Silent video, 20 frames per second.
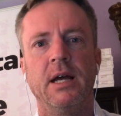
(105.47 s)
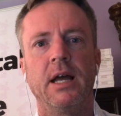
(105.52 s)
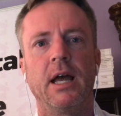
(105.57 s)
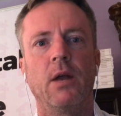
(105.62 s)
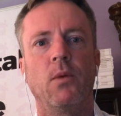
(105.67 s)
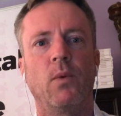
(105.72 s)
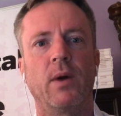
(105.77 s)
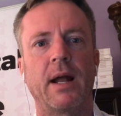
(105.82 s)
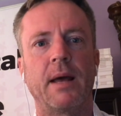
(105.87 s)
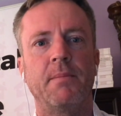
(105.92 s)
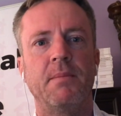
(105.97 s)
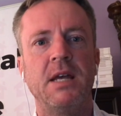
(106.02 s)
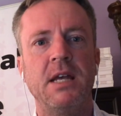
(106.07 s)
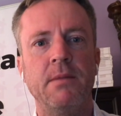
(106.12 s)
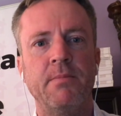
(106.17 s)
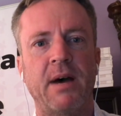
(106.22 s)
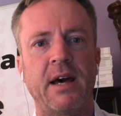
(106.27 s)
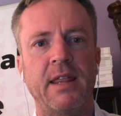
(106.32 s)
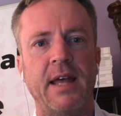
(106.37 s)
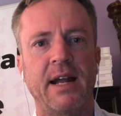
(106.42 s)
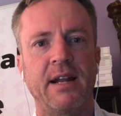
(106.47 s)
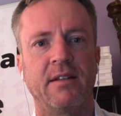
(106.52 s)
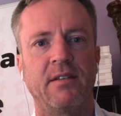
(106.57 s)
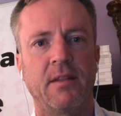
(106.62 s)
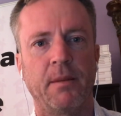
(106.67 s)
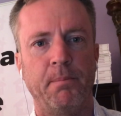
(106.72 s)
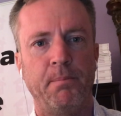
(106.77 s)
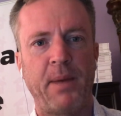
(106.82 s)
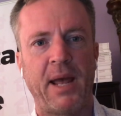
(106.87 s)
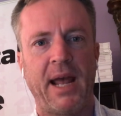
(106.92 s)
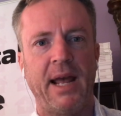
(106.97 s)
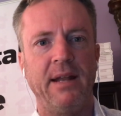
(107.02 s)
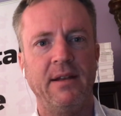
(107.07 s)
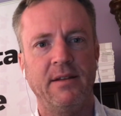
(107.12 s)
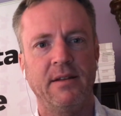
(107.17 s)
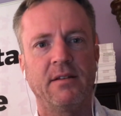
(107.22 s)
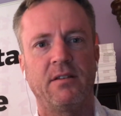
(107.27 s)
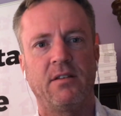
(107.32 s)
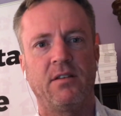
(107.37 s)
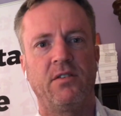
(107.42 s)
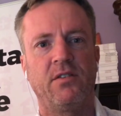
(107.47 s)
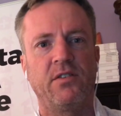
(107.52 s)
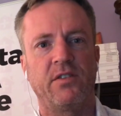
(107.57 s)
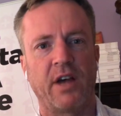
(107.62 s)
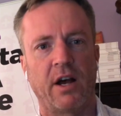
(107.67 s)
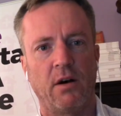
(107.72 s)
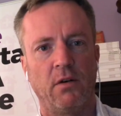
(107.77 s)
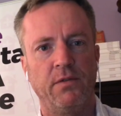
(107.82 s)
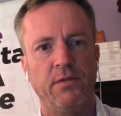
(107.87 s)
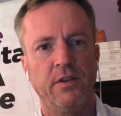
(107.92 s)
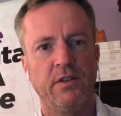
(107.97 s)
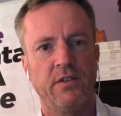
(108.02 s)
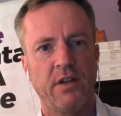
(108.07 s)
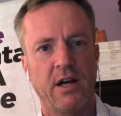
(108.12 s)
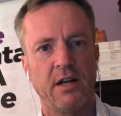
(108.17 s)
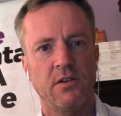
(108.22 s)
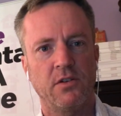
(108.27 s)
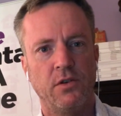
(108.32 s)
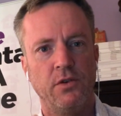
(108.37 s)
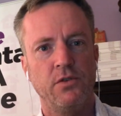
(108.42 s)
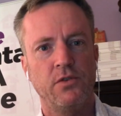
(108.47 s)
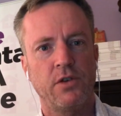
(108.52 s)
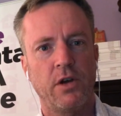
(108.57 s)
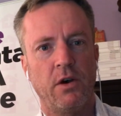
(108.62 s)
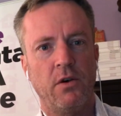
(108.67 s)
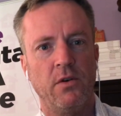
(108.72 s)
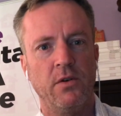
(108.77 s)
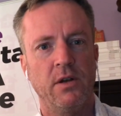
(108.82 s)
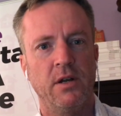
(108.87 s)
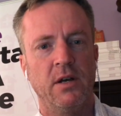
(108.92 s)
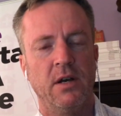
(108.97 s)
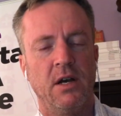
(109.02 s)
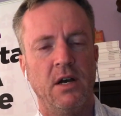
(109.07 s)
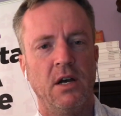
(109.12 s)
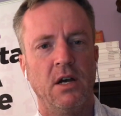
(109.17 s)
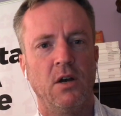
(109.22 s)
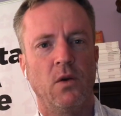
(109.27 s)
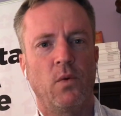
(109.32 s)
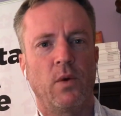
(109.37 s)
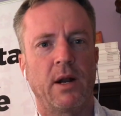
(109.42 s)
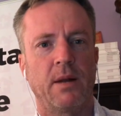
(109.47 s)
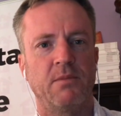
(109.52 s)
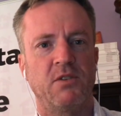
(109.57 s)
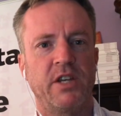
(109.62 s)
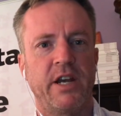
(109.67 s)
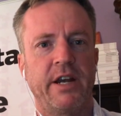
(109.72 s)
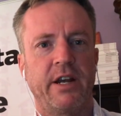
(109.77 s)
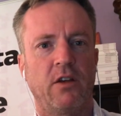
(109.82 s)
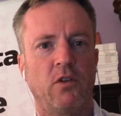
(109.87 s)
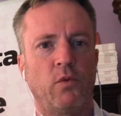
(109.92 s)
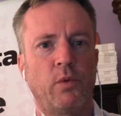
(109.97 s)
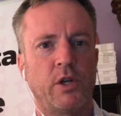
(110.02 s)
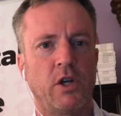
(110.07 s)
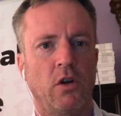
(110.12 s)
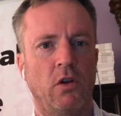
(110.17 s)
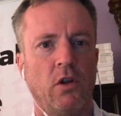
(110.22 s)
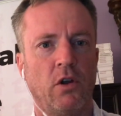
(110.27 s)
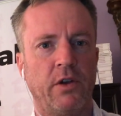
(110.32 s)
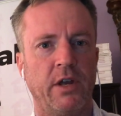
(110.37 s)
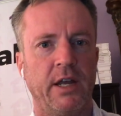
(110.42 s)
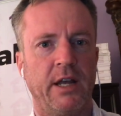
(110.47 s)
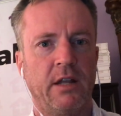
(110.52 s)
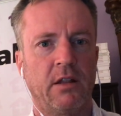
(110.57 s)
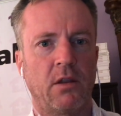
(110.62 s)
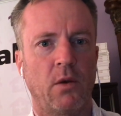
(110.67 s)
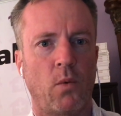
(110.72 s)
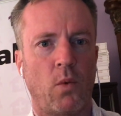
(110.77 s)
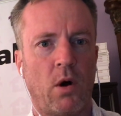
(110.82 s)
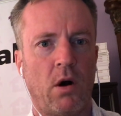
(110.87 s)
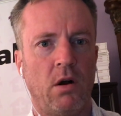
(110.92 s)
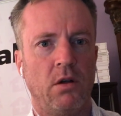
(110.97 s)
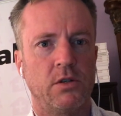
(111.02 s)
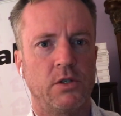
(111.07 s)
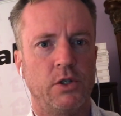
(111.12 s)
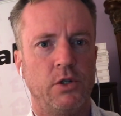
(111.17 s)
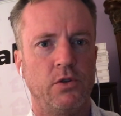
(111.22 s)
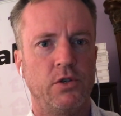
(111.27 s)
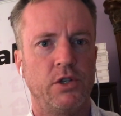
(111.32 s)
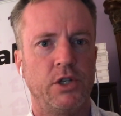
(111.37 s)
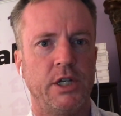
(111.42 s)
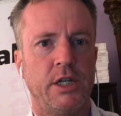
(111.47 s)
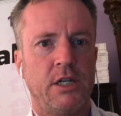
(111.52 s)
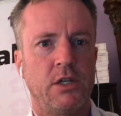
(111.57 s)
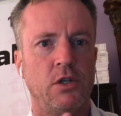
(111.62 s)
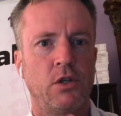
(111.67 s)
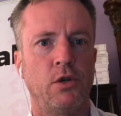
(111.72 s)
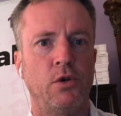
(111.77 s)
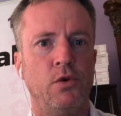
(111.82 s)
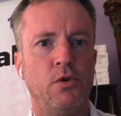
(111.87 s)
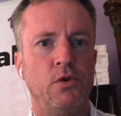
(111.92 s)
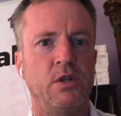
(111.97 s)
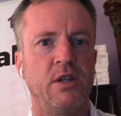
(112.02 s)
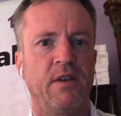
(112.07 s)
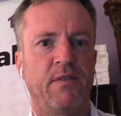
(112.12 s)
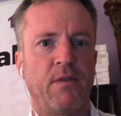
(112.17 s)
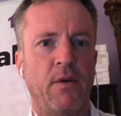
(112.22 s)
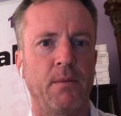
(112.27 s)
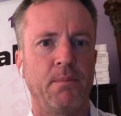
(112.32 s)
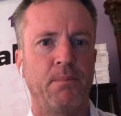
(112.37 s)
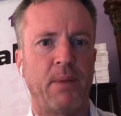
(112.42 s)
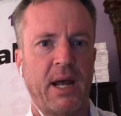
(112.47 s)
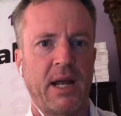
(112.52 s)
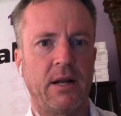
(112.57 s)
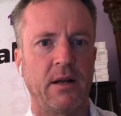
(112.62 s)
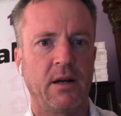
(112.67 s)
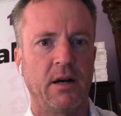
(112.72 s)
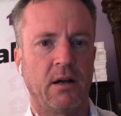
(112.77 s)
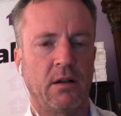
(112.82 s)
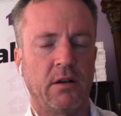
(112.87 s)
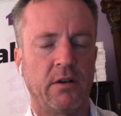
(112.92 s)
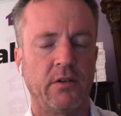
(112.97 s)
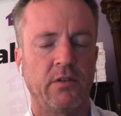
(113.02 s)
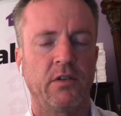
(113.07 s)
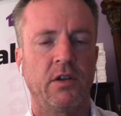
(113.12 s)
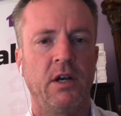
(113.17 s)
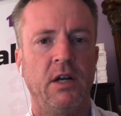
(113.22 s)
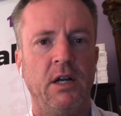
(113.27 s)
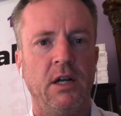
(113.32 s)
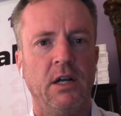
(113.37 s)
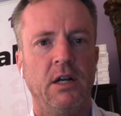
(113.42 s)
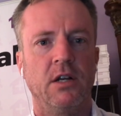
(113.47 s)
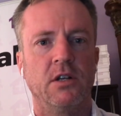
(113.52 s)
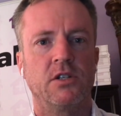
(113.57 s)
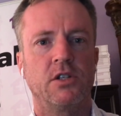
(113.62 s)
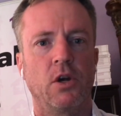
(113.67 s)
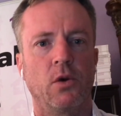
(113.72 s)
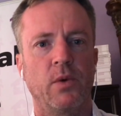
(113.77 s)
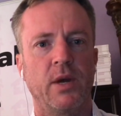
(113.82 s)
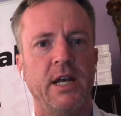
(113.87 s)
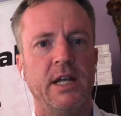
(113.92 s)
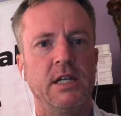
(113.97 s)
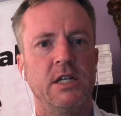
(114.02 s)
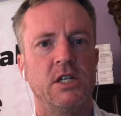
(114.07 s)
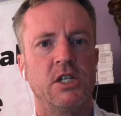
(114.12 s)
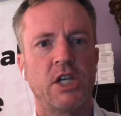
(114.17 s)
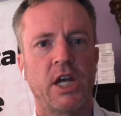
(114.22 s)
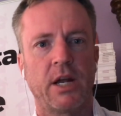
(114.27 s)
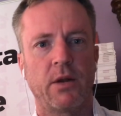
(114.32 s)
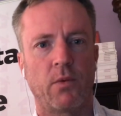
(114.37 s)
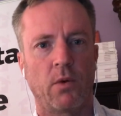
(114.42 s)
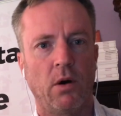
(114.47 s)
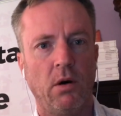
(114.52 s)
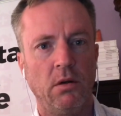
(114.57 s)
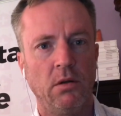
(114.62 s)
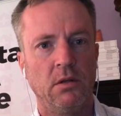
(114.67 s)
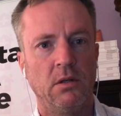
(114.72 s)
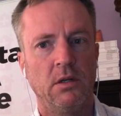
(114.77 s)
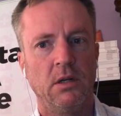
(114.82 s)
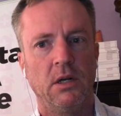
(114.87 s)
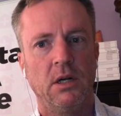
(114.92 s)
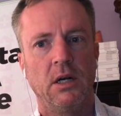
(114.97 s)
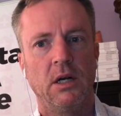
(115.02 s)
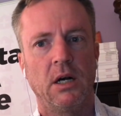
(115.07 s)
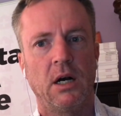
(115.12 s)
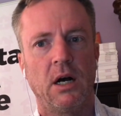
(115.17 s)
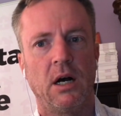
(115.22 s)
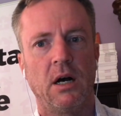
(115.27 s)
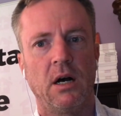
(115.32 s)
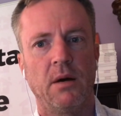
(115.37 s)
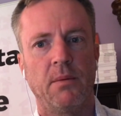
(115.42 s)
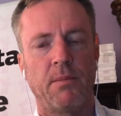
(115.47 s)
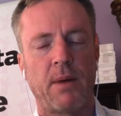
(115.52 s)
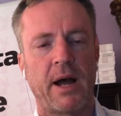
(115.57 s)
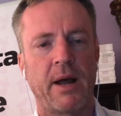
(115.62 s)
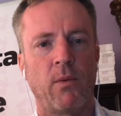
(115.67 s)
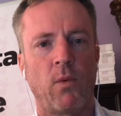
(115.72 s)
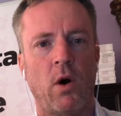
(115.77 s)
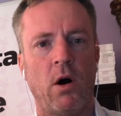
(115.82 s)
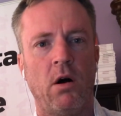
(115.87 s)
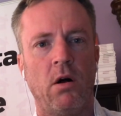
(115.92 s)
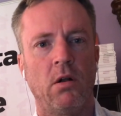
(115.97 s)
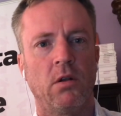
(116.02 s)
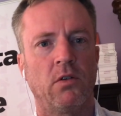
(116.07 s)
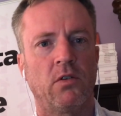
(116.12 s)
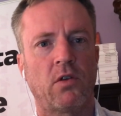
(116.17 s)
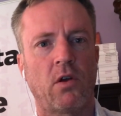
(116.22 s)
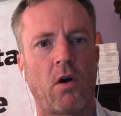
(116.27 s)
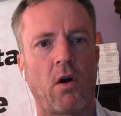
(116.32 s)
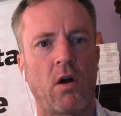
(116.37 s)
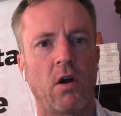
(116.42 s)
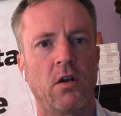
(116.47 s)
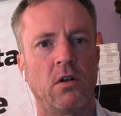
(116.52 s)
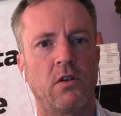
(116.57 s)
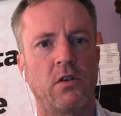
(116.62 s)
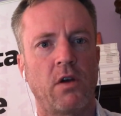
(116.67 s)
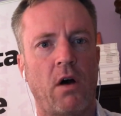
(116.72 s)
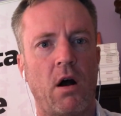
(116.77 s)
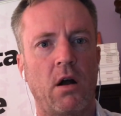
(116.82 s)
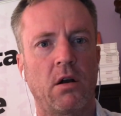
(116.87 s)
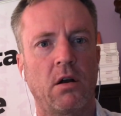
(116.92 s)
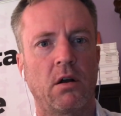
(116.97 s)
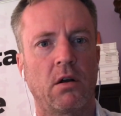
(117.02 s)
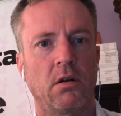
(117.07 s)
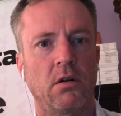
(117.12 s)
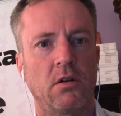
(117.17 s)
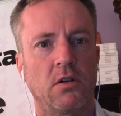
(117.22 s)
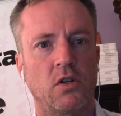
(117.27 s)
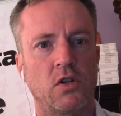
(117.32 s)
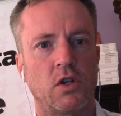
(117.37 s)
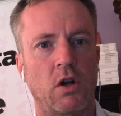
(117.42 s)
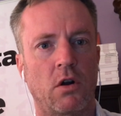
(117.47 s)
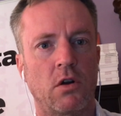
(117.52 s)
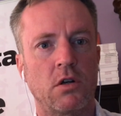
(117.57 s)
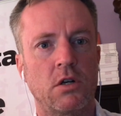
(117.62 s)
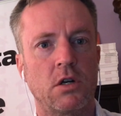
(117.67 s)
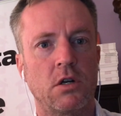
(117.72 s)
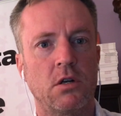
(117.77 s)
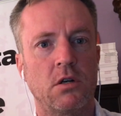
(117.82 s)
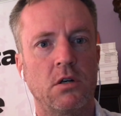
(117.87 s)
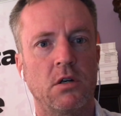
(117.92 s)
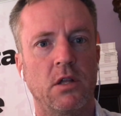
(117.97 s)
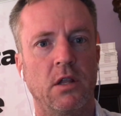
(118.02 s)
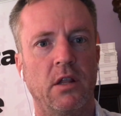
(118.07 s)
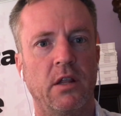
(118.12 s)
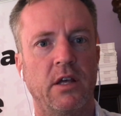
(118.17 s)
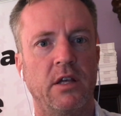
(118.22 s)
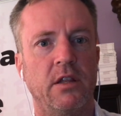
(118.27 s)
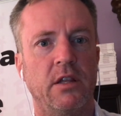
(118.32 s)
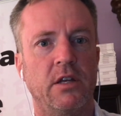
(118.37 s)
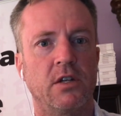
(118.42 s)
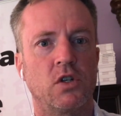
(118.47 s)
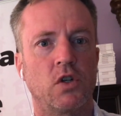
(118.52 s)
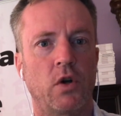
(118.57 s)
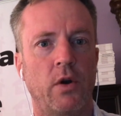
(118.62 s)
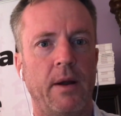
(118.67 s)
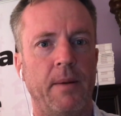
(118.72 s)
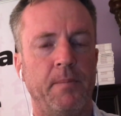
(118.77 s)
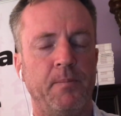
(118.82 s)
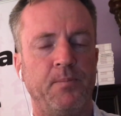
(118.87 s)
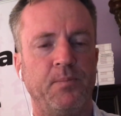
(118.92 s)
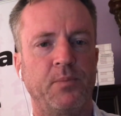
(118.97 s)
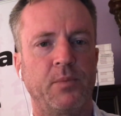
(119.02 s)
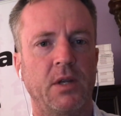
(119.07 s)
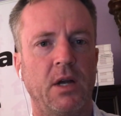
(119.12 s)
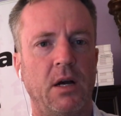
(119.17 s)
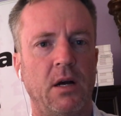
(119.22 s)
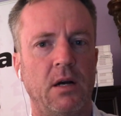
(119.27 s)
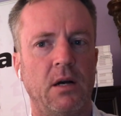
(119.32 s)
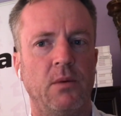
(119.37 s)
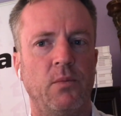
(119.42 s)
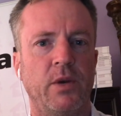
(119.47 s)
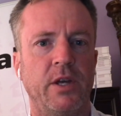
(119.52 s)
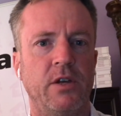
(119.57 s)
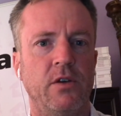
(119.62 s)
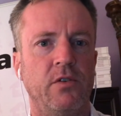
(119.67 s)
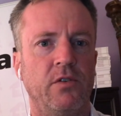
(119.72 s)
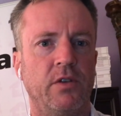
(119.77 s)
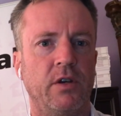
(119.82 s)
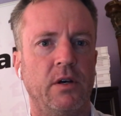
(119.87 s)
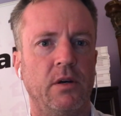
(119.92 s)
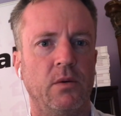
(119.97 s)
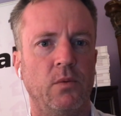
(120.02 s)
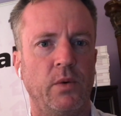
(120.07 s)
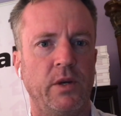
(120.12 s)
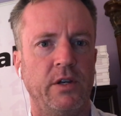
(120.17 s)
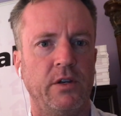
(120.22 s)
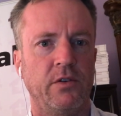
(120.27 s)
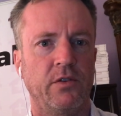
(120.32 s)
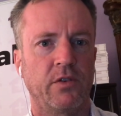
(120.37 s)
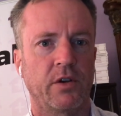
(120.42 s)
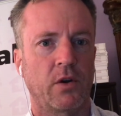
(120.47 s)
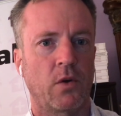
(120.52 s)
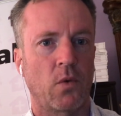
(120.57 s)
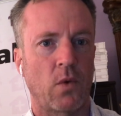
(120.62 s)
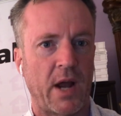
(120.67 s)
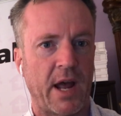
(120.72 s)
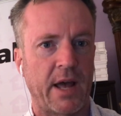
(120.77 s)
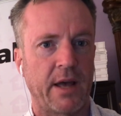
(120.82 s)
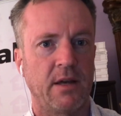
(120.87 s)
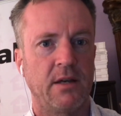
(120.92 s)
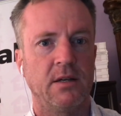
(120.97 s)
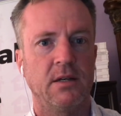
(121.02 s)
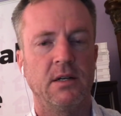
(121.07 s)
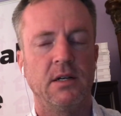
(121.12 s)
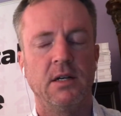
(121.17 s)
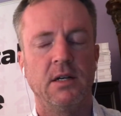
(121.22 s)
And what I mean by that is the paint itself is not two-tone. What I'm saying is when you're looking at the walls, you see two different paint colors. So in general, uh, my walls are darker darker than the trim. Uh, we use a we use a gray